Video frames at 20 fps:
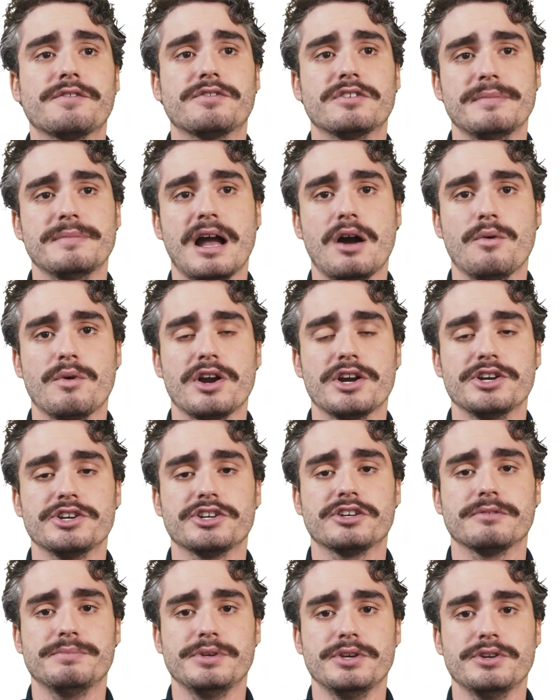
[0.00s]
for malware on your
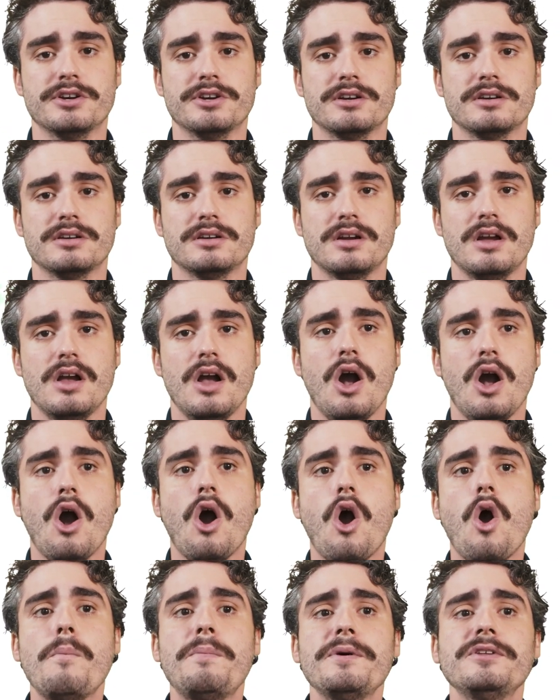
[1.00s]
computer,
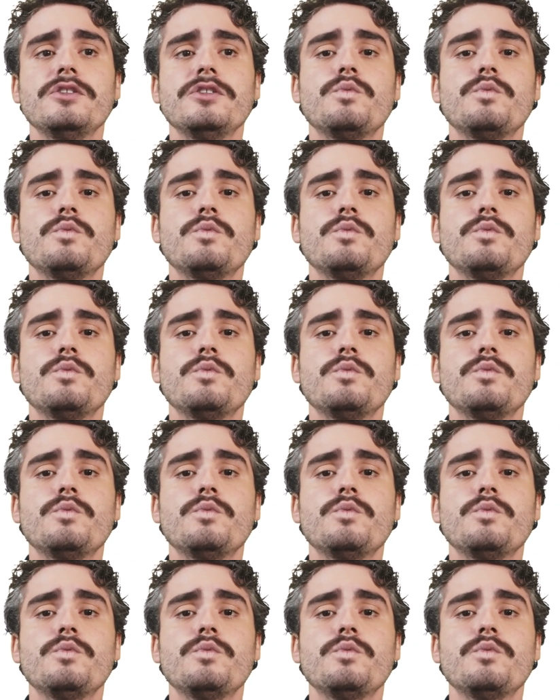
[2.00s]
open the